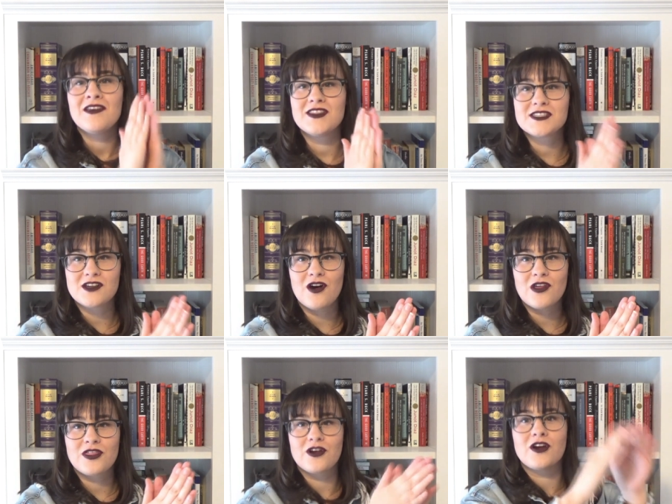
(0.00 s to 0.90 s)
this
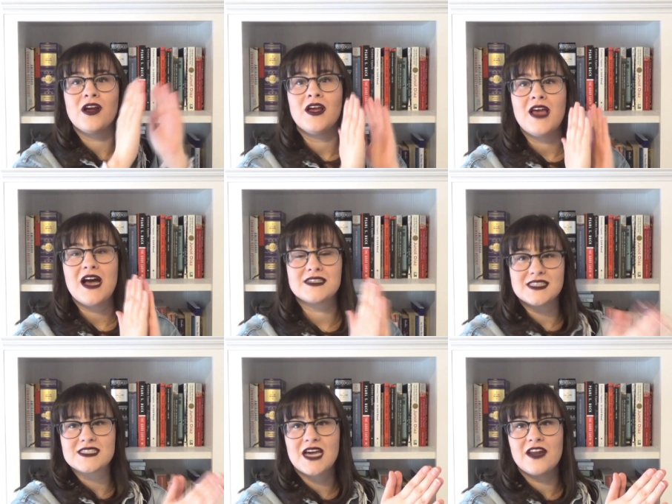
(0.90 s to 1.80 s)
author has
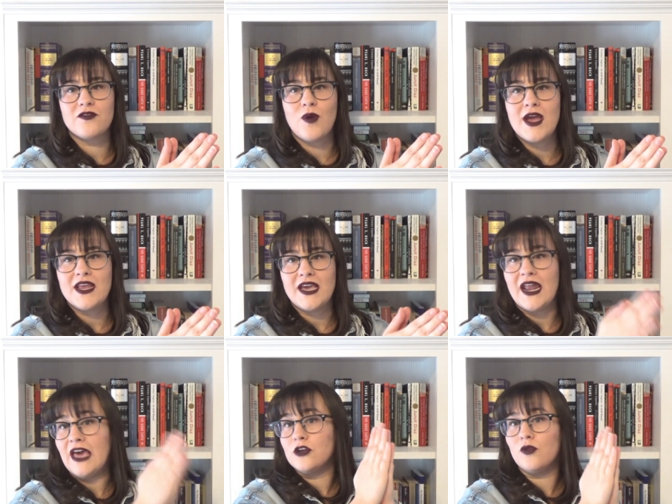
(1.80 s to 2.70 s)
this kind of writing
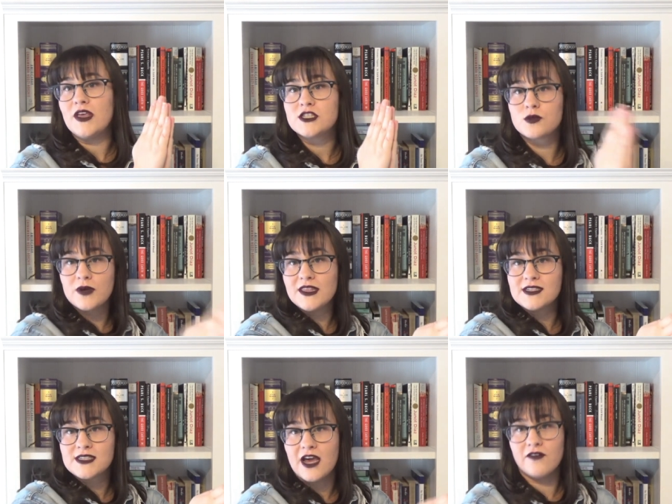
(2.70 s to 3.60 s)
and I don't like to read
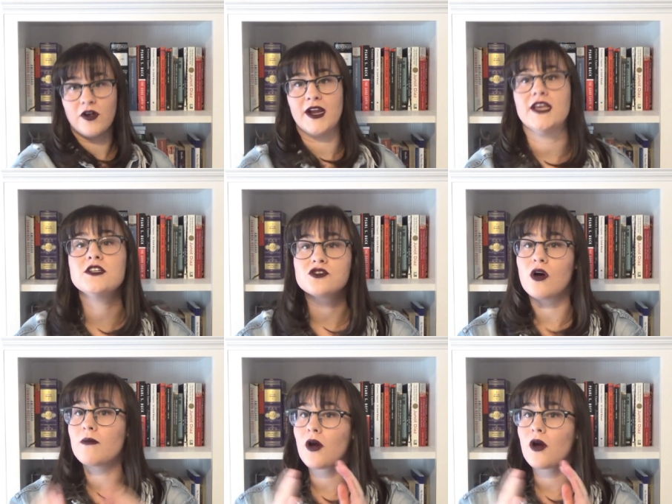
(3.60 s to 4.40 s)
this kind of writing, so I'm